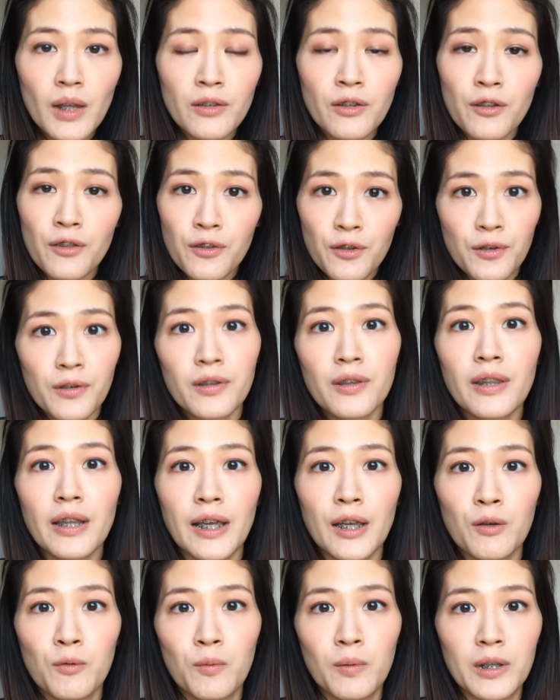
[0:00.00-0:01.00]
the third
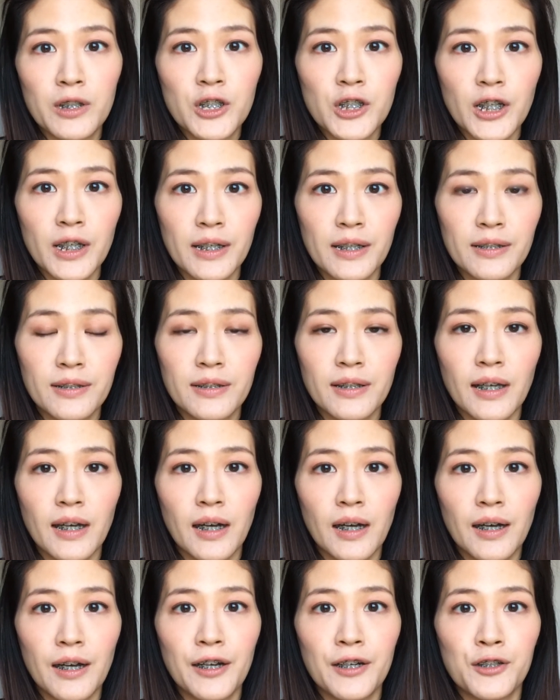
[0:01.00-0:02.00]
thing, which is
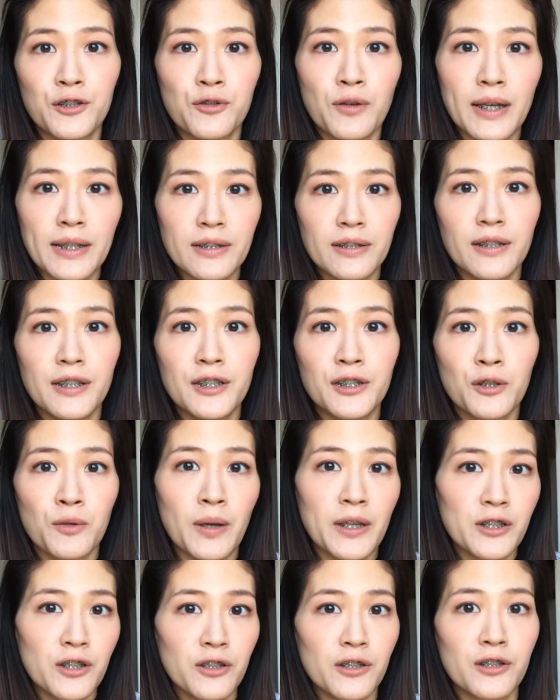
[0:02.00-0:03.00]
address these
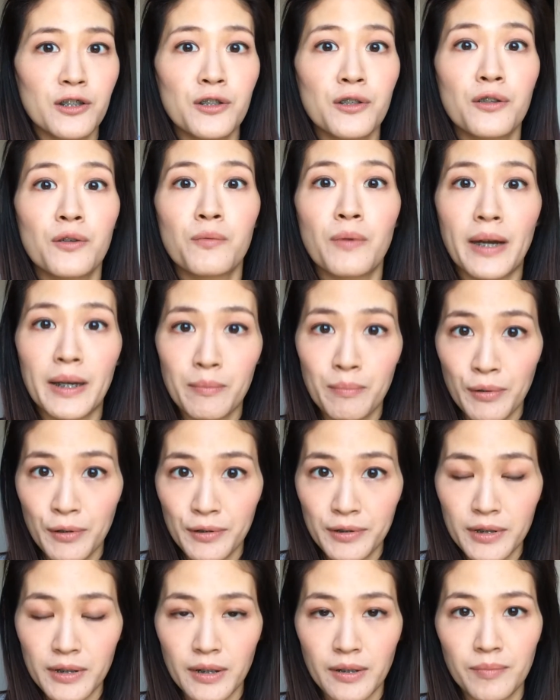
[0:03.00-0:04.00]
questions to the right
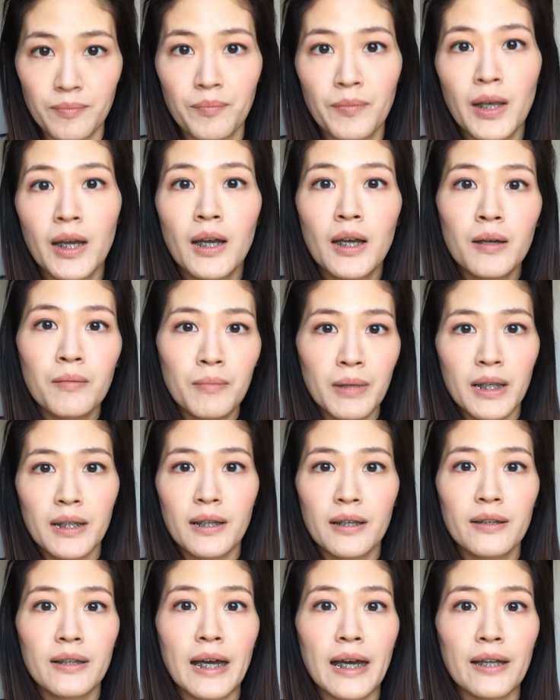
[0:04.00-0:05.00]
person,
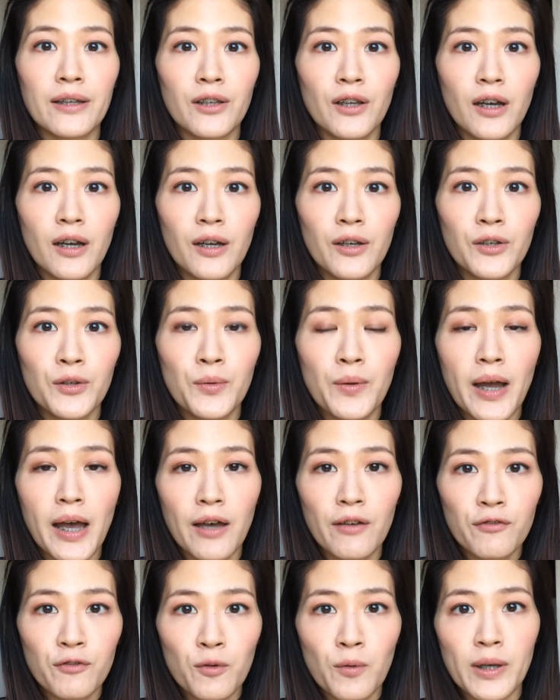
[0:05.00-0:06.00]
meaning that you
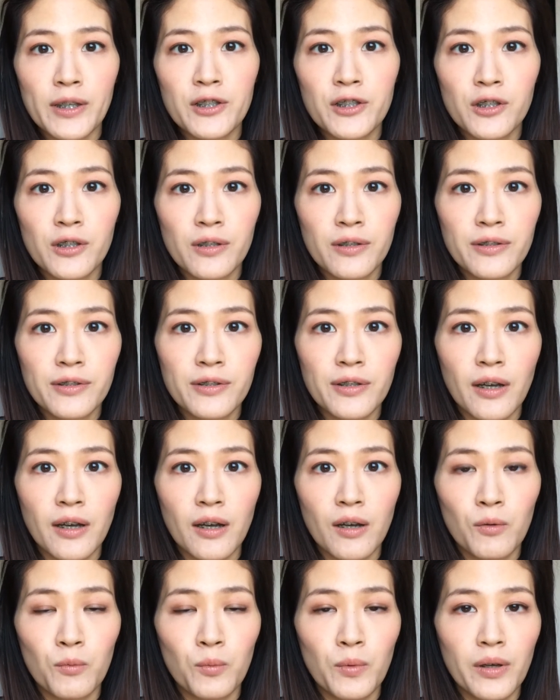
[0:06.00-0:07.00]
have questions
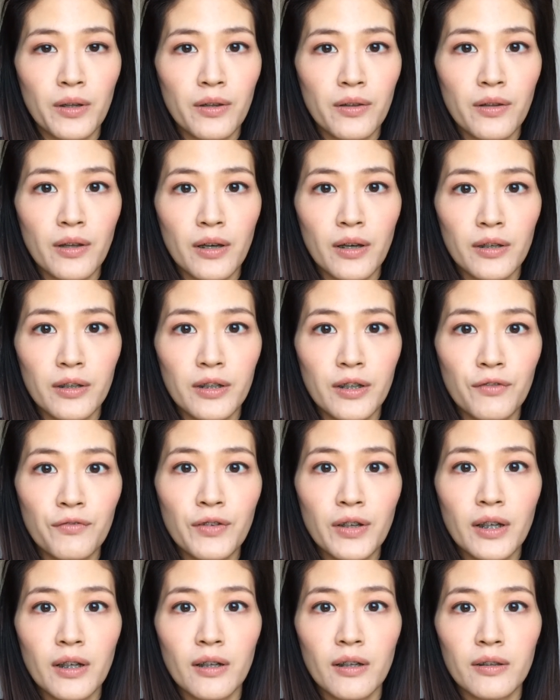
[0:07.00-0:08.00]
with
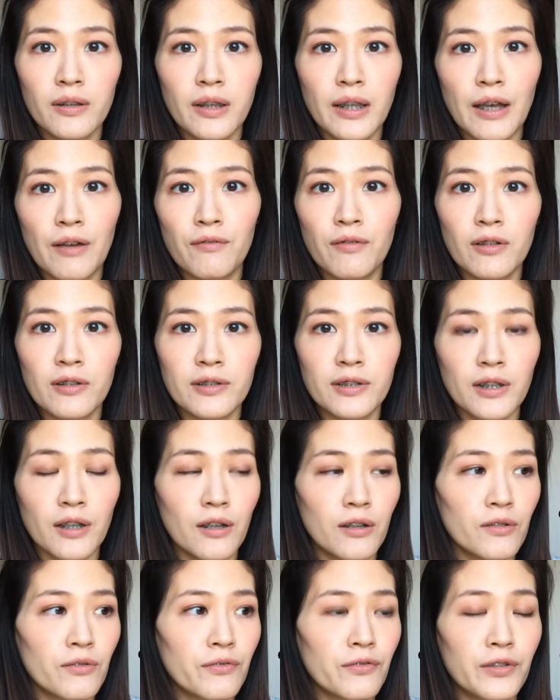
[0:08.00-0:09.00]
difficult levels
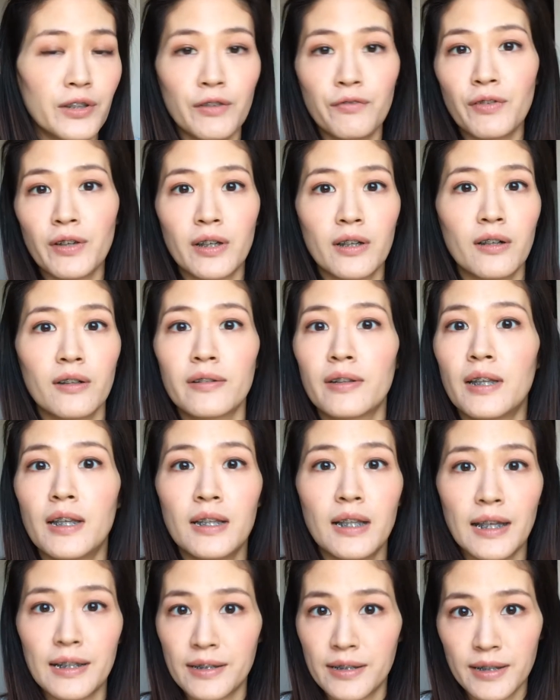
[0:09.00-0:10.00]
of
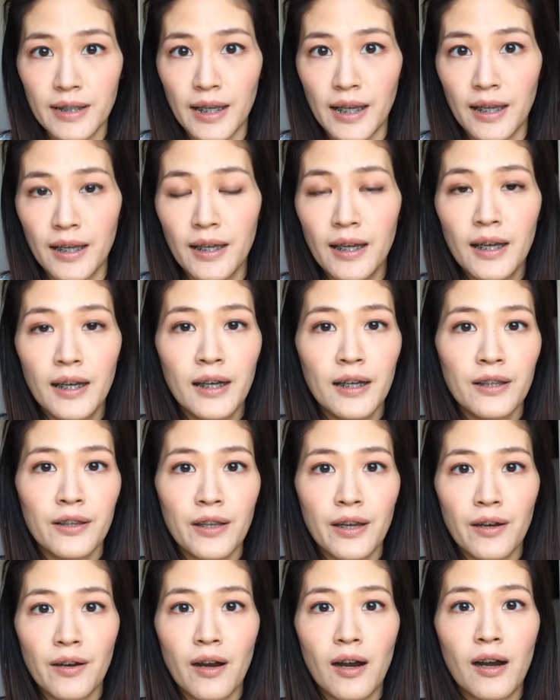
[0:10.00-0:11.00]
difficulty, let's say.
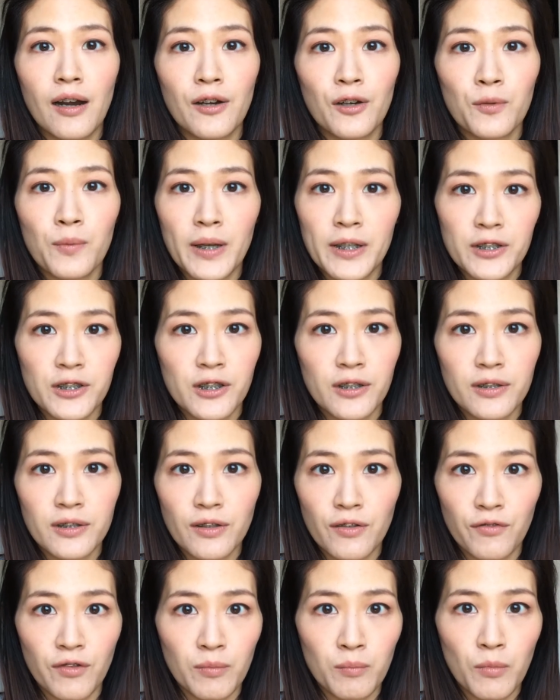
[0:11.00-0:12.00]
There are
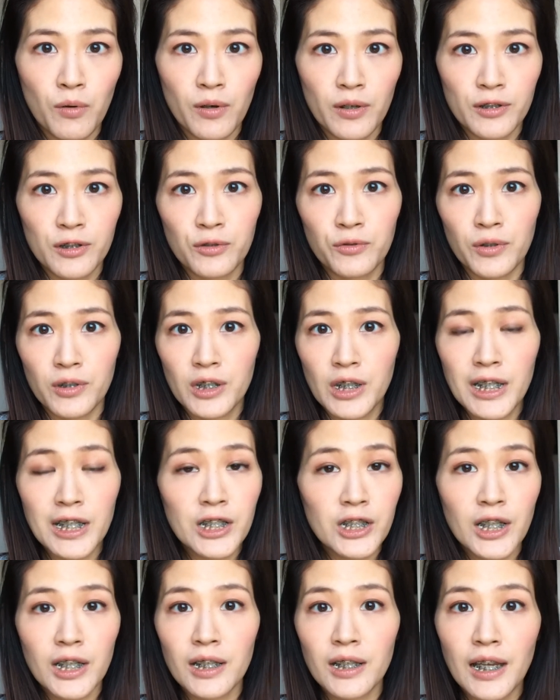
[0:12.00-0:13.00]
questions of a more
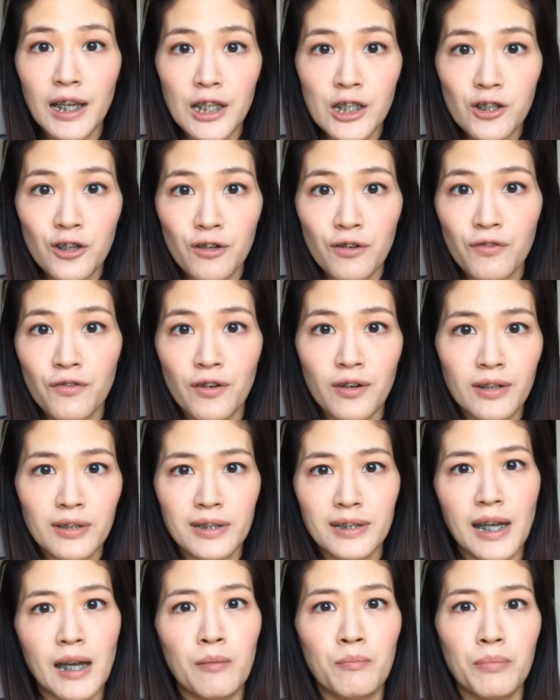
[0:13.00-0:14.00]
strategic nature, for
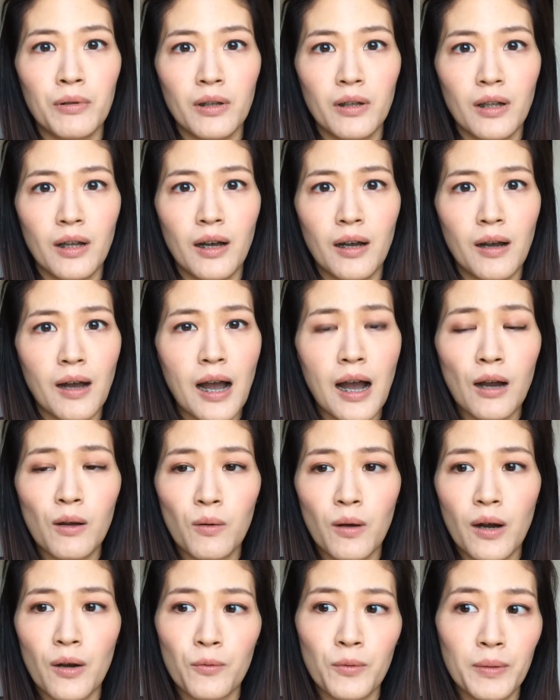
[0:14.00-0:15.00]
example,
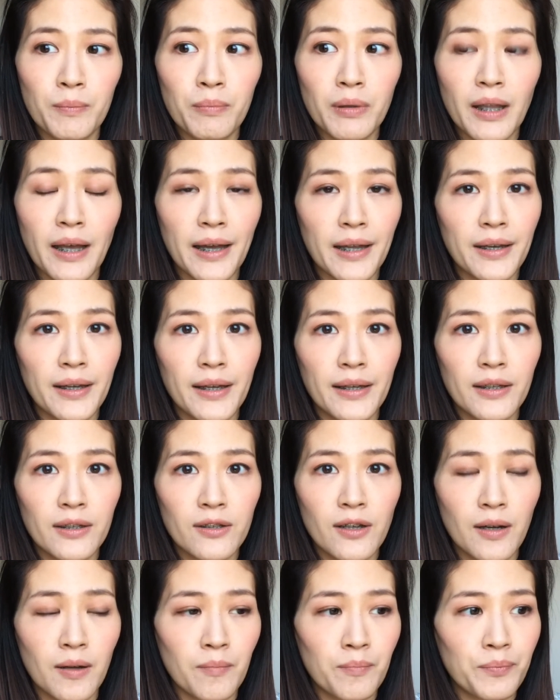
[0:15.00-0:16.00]
how are we
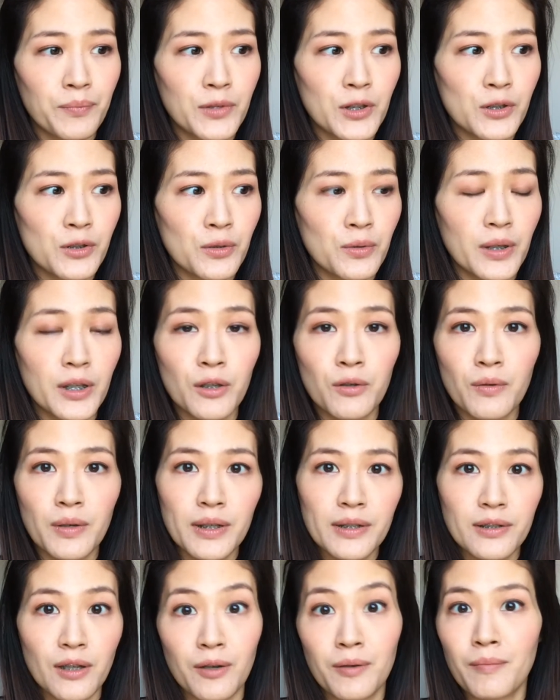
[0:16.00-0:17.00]
planning to
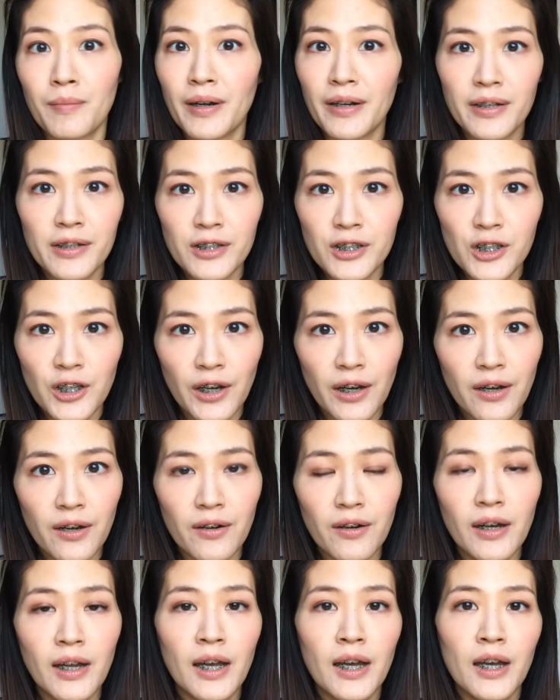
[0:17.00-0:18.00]
increase our market
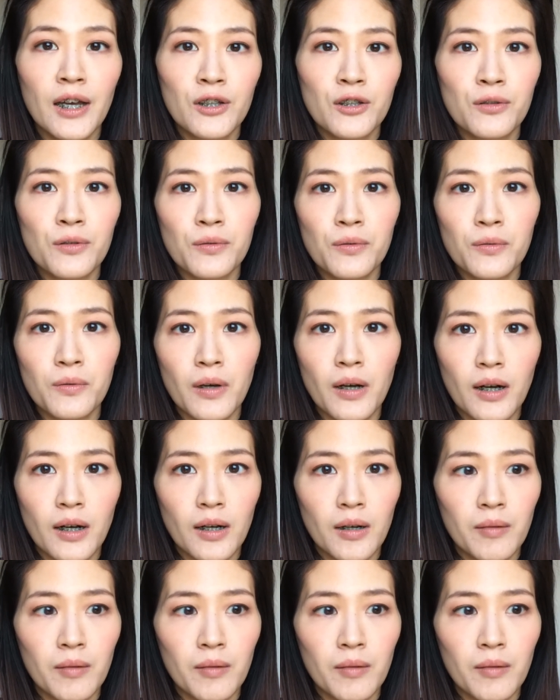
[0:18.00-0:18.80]
share, to